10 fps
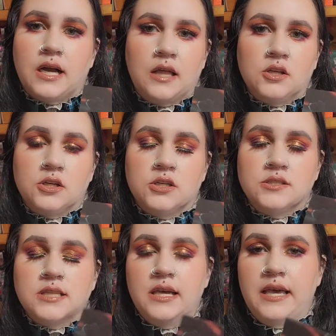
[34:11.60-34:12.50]

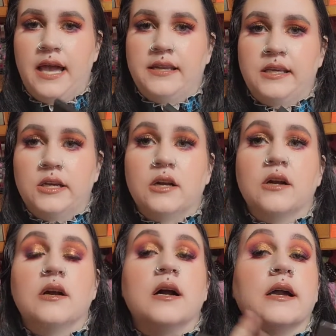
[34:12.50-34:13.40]
colors. And
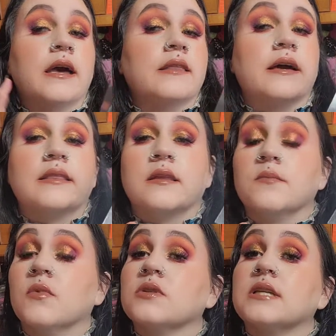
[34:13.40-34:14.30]
here again, like the
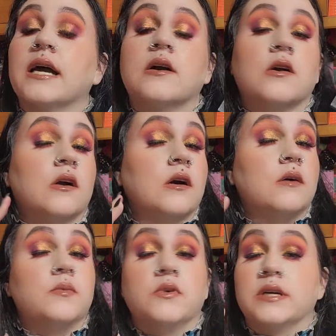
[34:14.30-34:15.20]

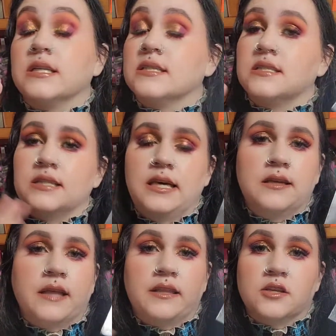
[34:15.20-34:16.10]
multi-chrome, you can
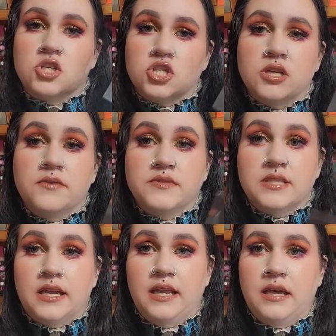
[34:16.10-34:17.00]
see like the
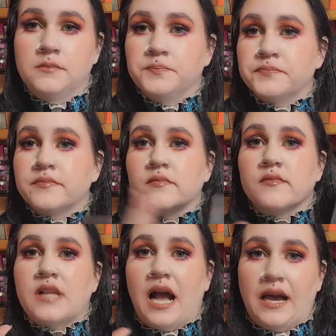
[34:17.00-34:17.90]
shifts in it.
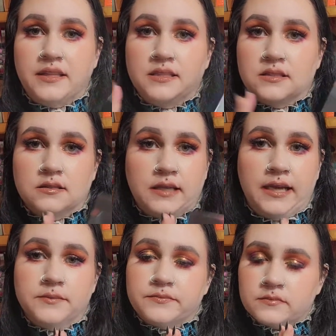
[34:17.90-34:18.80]
I think this is
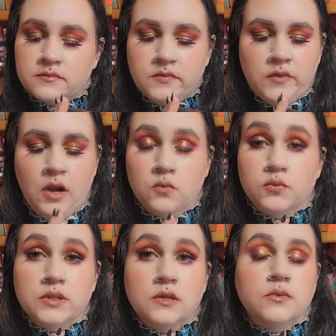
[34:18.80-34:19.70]
like a
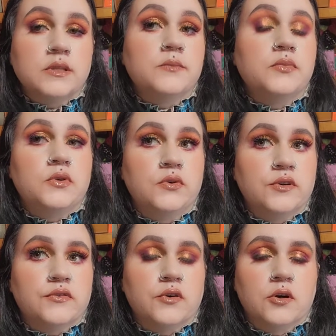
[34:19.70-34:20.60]
really
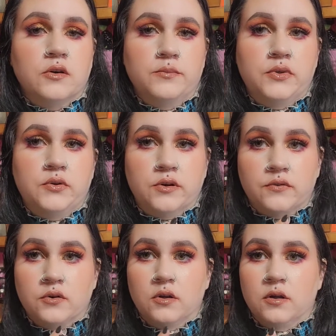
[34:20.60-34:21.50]

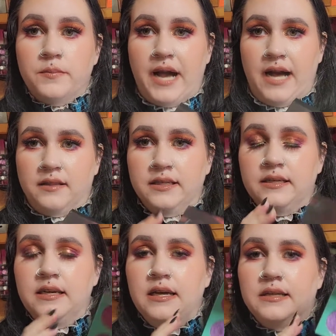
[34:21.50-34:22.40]
beautiful palette.
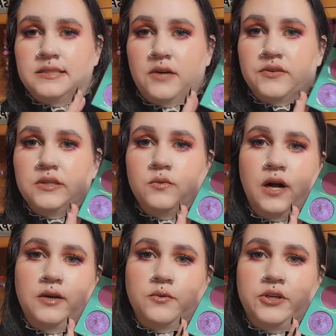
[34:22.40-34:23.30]
Definitely
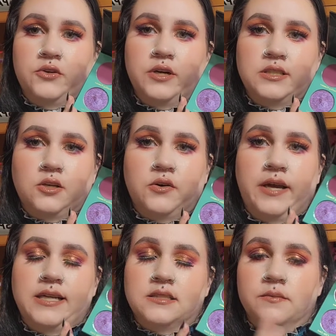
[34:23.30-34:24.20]
one where you could
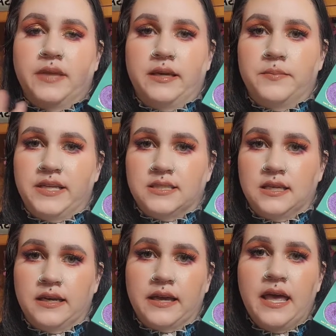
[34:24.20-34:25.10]
create some like
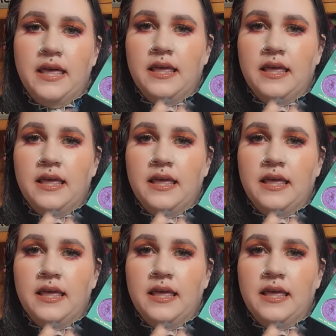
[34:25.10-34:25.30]
basic